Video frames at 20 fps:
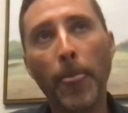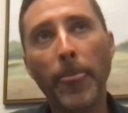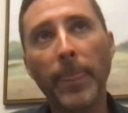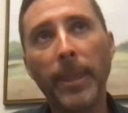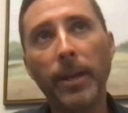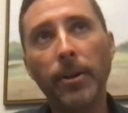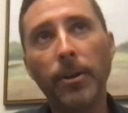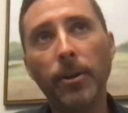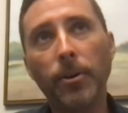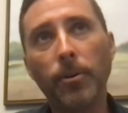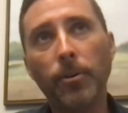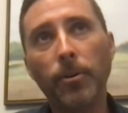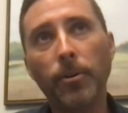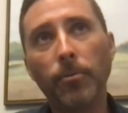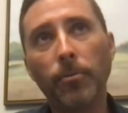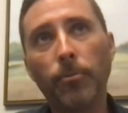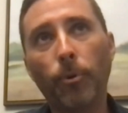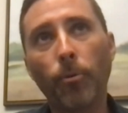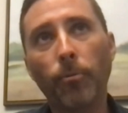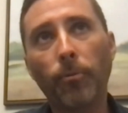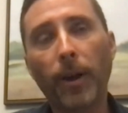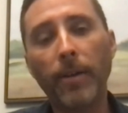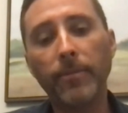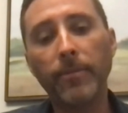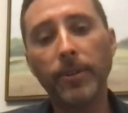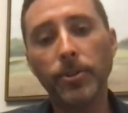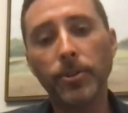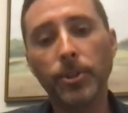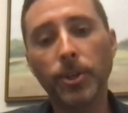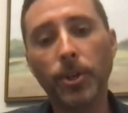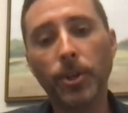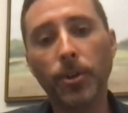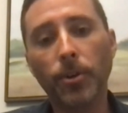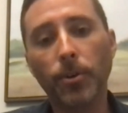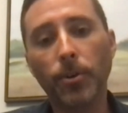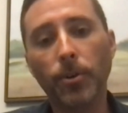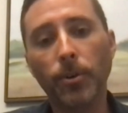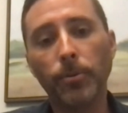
4 or 5 years ago,